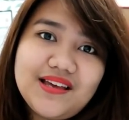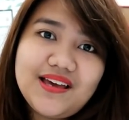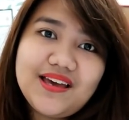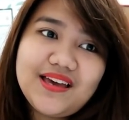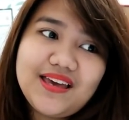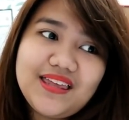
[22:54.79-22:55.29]

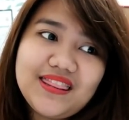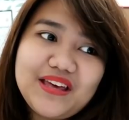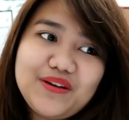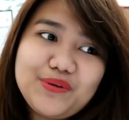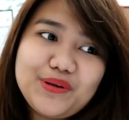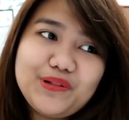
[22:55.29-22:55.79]
day
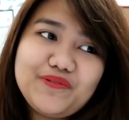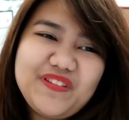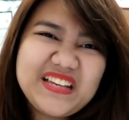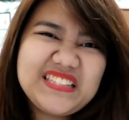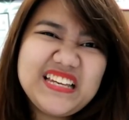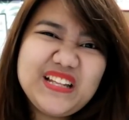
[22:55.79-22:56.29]
they will
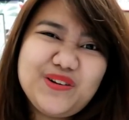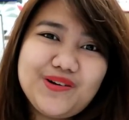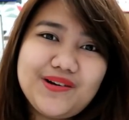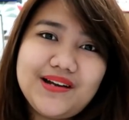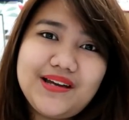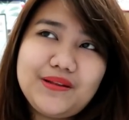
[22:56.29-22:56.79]
fix it
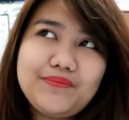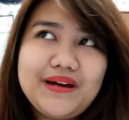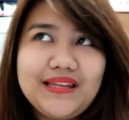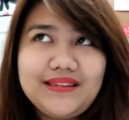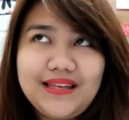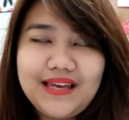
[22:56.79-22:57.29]
or it
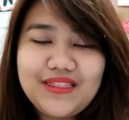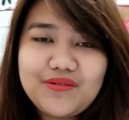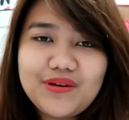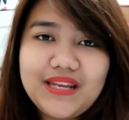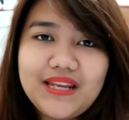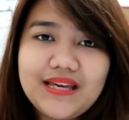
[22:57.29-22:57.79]
might take
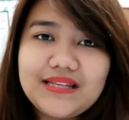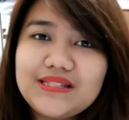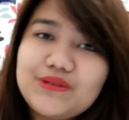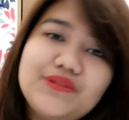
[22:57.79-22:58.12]
3 days.